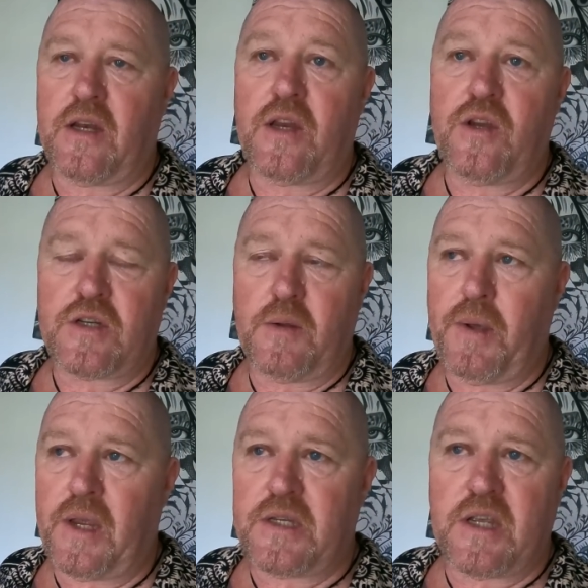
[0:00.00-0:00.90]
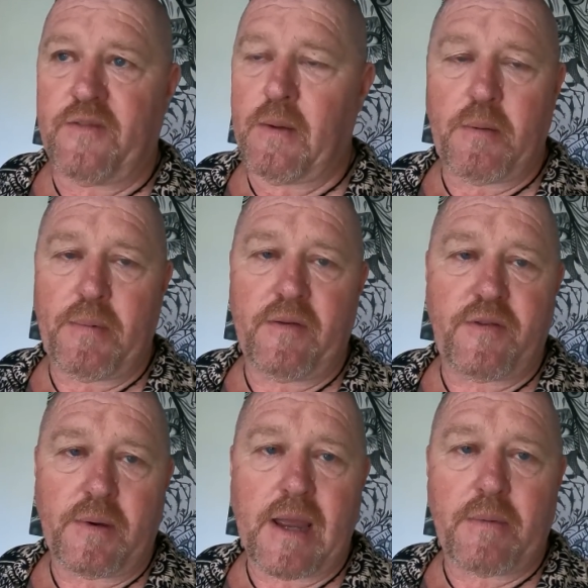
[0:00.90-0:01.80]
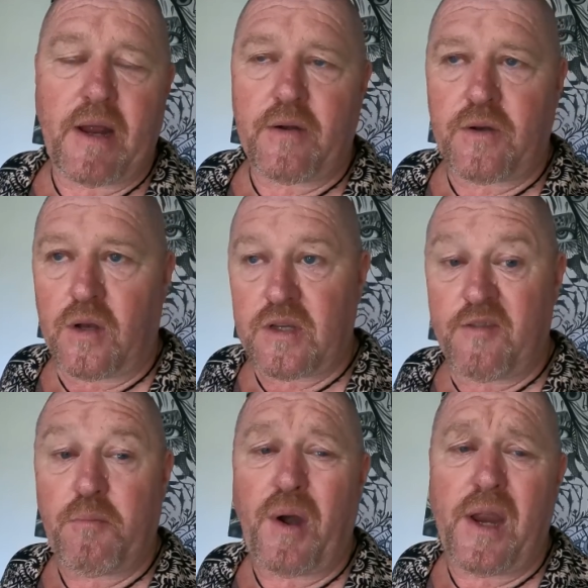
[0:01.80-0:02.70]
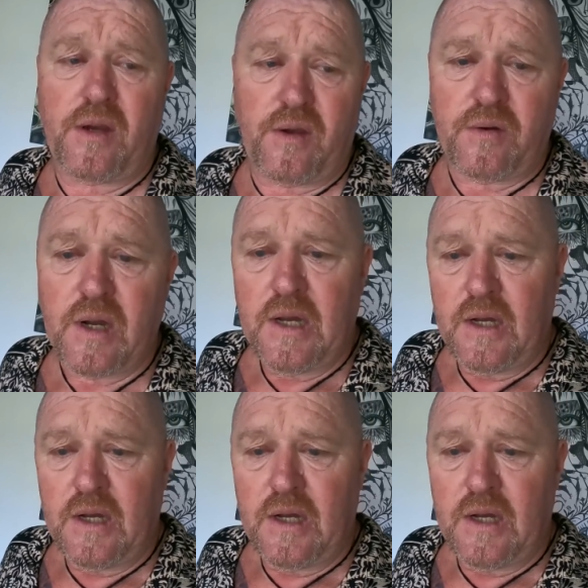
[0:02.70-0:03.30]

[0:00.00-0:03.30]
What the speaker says: and usually pick yourself up a bed for a couple of $100, even brand new.